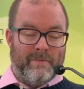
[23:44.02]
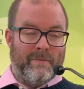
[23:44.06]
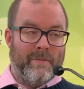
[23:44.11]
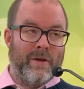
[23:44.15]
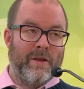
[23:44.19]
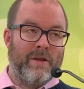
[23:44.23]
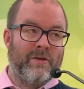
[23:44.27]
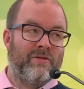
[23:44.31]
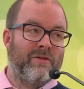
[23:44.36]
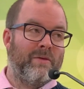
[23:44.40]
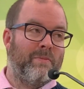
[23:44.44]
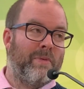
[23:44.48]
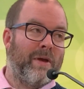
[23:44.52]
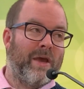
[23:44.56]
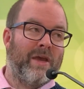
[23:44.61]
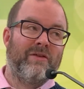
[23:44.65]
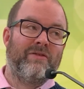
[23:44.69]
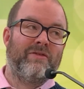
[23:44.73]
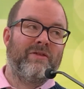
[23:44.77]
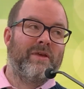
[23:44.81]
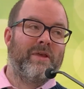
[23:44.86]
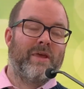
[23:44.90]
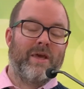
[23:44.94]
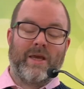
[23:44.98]
And it's the
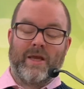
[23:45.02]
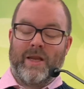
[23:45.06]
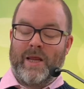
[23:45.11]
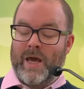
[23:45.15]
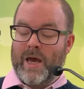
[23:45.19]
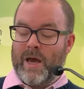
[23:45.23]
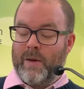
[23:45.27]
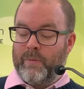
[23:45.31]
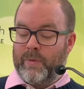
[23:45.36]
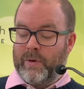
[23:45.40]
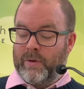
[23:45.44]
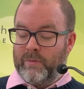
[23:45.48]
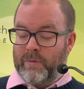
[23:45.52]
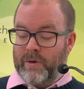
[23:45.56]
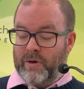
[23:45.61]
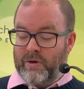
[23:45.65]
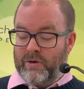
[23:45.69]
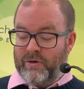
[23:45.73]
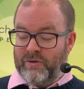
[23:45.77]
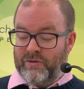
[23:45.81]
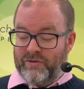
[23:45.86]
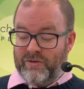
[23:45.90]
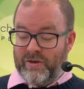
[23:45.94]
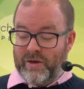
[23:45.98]
best thing that can happen
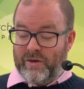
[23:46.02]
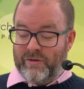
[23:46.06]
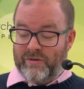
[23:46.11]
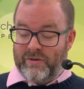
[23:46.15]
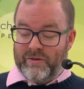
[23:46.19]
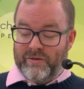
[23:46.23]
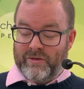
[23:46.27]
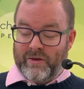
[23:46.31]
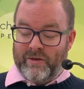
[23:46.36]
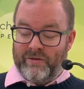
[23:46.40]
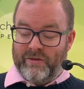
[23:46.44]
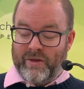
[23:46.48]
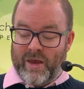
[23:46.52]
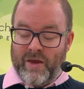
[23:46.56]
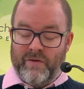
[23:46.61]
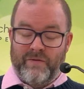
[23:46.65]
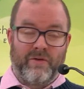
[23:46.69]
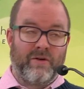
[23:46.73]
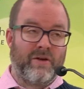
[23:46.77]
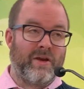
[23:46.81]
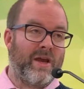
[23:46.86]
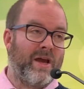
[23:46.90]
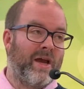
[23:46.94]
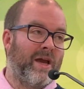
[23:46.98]
because Jesus is
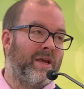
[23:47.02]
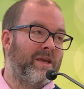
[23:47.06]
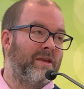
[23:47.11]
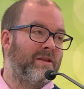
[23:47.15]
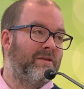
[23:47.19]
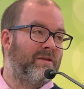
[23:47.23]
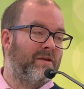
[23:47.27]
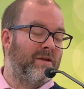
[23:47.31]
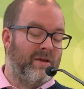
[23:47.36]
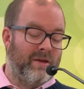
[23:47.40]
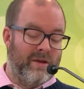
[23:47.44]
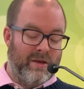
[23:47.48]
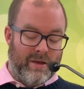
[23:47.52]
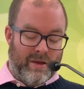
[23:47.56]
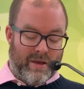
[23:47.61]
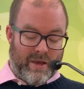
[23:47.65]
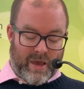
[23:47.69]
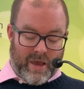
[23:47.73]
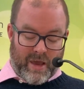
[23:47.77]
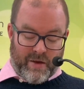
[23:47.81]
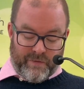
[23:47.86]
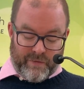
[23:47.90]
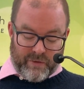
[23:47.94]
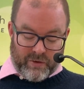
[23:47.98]
ever kind,
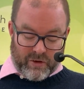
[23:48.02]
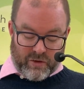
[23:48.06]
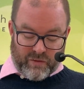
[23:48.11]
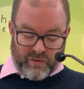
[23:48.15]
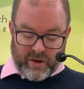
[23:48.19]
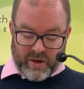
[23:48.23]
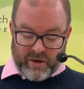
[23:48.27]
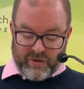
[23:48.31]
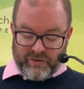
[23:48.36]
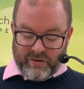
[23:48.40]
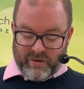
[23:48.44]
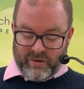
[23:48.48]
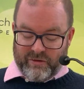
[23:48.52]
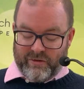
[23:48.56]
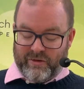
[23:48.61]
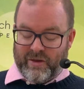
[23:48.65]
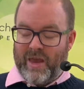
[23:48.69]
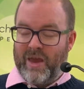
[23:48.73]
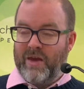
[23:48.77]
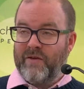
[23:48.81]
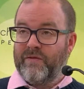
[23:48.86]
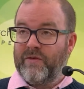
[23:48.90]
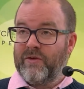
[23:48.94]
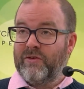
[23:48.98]
ever gracious,
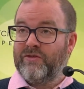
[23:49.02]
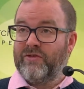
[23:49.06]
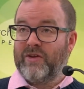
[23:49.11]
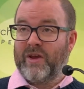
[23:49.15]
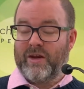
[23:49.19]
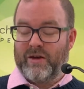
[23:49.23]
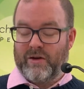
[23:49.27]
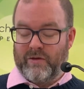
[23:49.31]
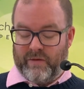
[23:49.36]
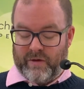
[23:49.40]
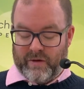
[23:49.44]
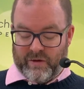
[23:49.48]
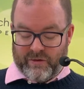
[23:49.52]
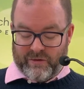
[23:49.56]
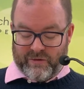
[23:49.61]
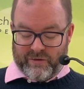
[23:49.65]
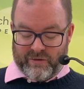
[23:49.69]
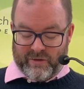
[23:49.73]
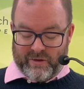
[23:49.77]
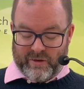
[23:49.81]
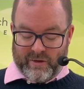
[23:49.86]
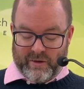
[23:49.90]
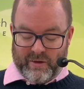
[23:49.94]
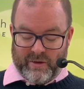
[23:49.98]
ever
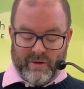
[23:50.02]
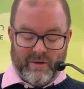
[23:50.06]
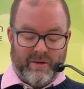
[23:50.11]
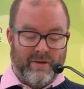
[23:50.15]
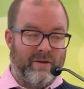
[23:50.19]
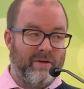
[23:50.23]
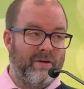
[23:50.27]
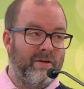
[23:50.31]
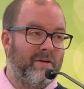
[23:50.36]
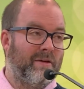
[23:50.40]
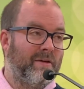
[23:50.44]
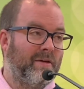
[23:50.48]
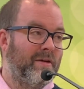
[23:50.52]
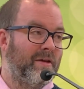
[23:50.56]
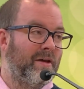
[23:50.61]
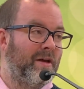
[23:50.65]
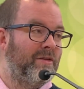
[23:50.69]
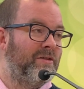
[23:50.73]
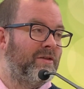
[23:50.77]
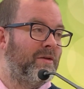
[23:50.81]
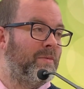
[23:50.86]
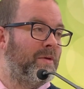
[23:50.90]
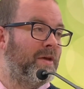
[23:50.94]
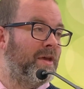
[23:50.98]
generous.
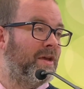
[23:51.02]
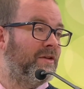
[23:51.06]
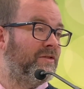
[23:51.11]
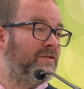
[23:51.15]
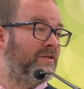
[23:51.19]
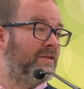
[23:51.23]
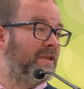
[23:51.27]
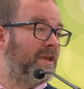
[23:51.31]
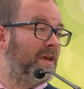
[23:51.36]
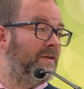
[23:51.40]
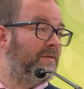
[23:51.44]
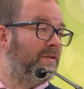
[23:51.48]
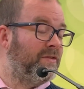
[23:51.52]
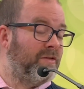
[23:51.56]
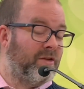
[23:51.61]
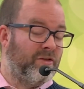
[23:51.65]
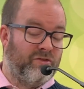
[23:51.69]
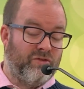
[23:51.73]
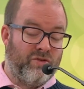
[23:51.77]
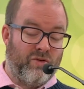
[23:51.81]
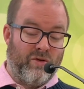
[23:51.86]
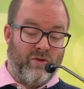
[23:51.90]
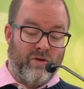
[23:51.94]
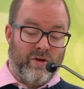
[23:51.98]
And to be his slave is a
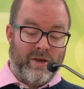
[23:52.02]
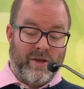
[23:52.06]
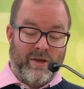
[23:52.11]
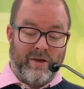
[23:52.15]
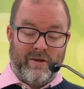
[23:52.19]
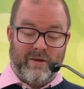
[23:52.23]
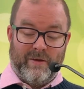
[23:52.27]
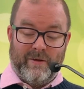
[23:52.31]
joy.